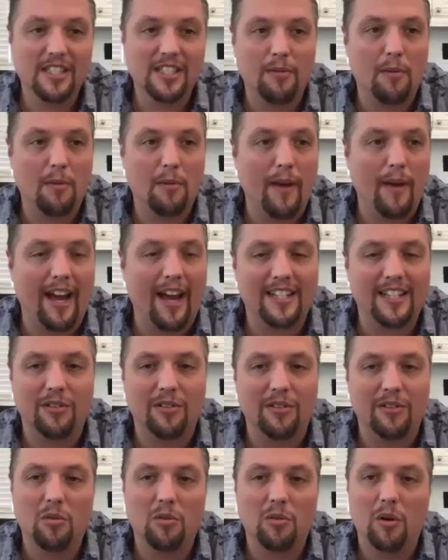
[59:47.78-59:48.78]
be back
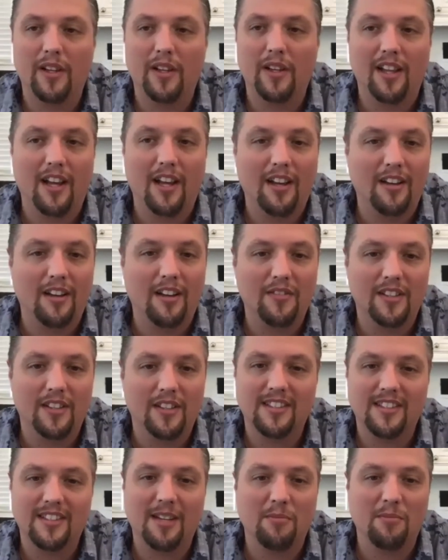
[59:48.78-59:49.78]
doing what we love in the
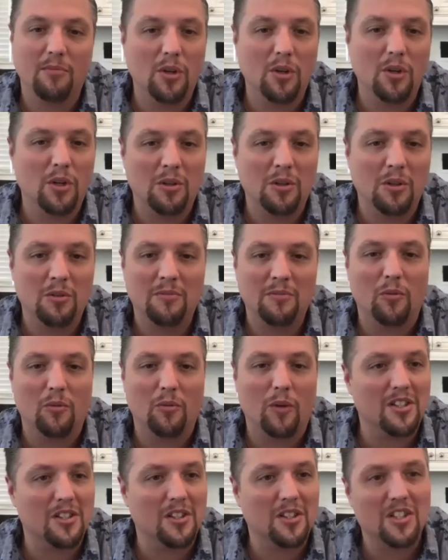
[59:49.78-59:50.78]
same room,
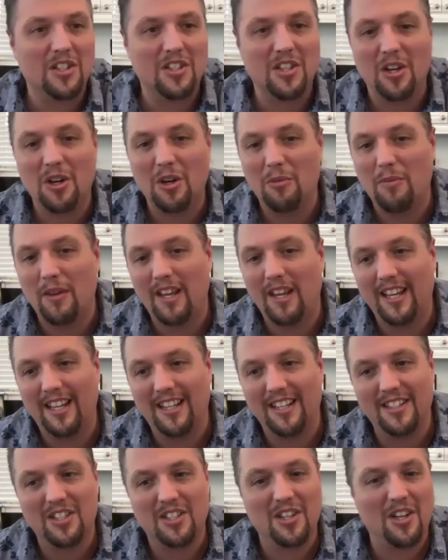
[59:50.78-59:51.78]
watching a show, being in
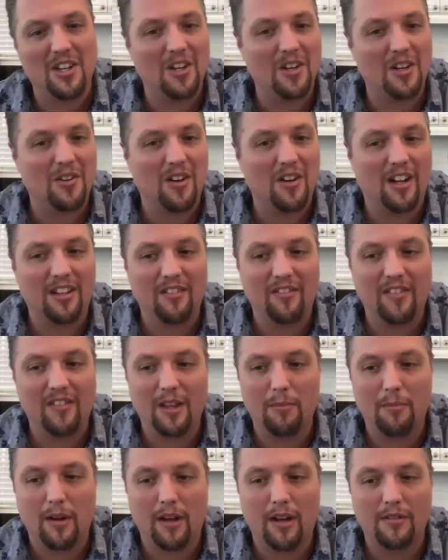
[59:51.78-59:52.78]
a show, all of the
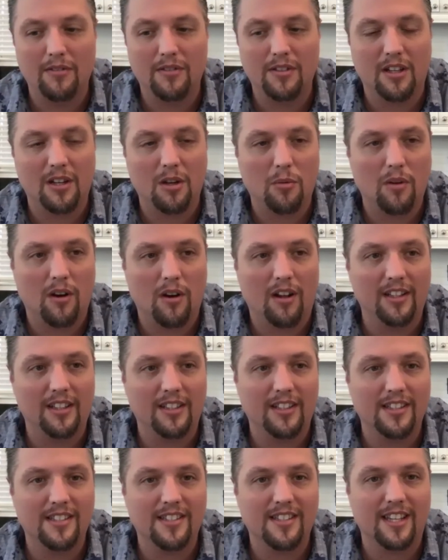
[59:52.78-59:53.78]
above. So I know we're all in
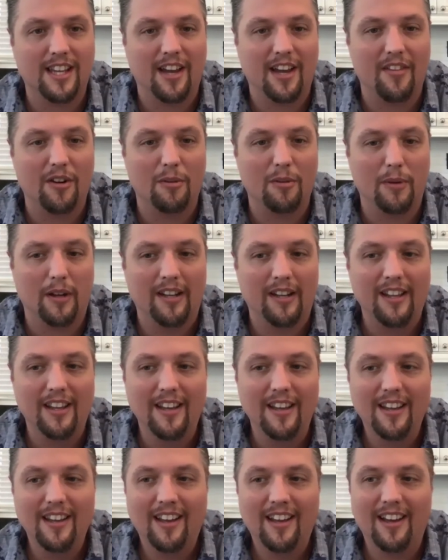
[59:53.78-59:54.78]
this together, but
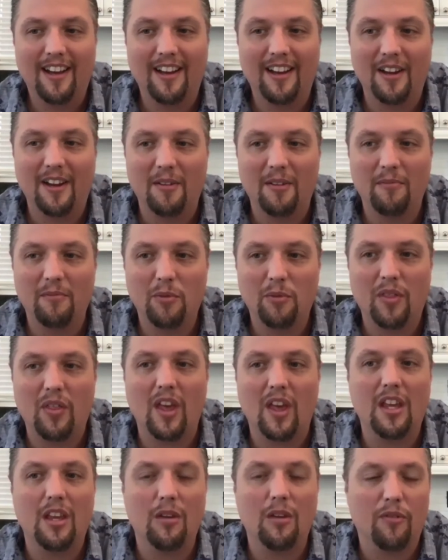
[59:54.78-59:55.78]
we
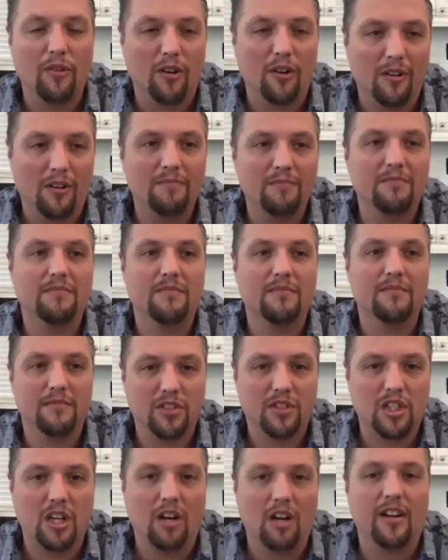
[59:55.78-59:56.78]
thank you for
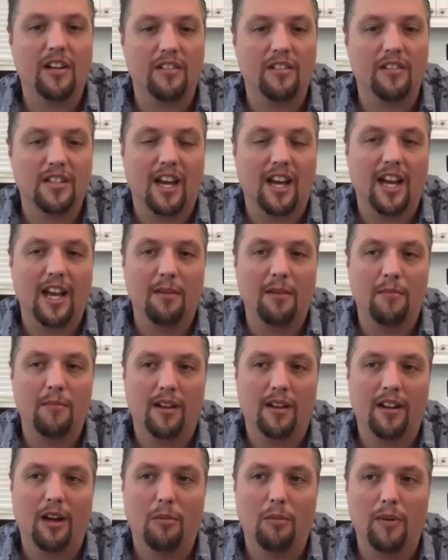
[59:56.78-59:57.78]
sharing your time
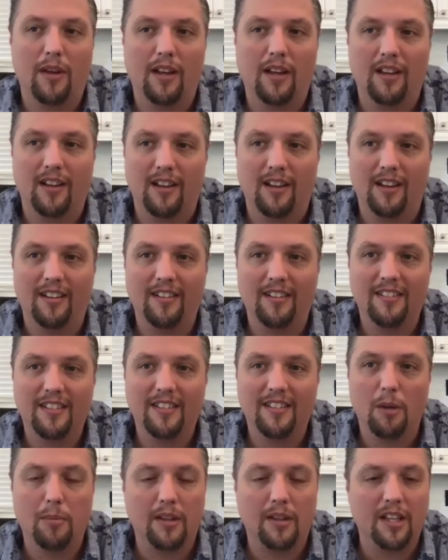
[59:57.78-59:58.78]
and helping
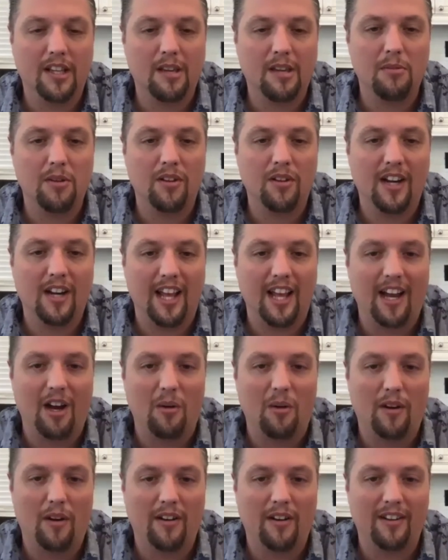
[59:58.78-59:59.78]
the community out
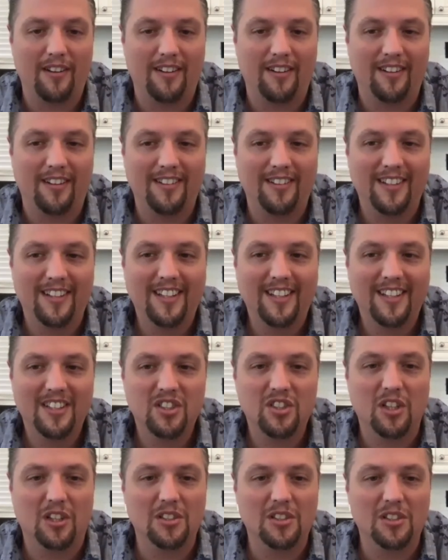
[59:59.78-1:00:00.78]
while you're
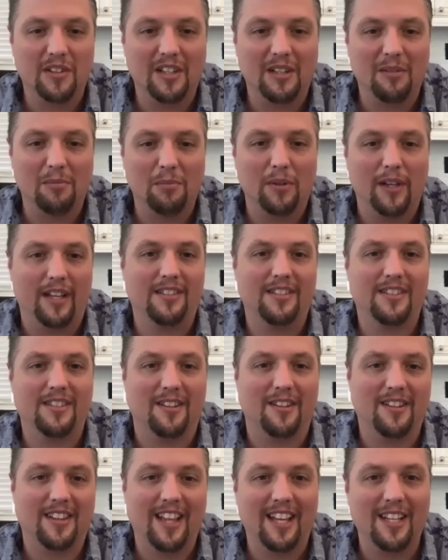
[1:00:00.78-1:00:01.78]
sheltering in place.
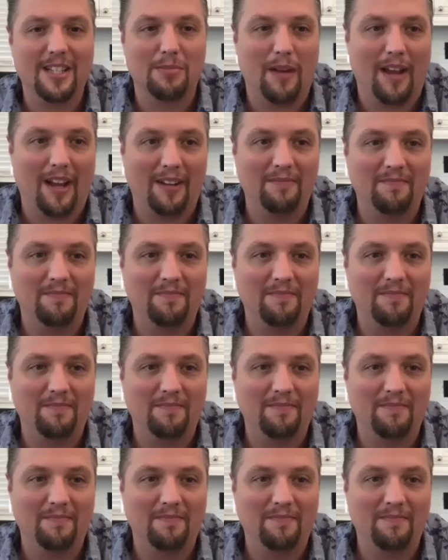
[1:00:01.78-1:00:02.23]
So thanks, man.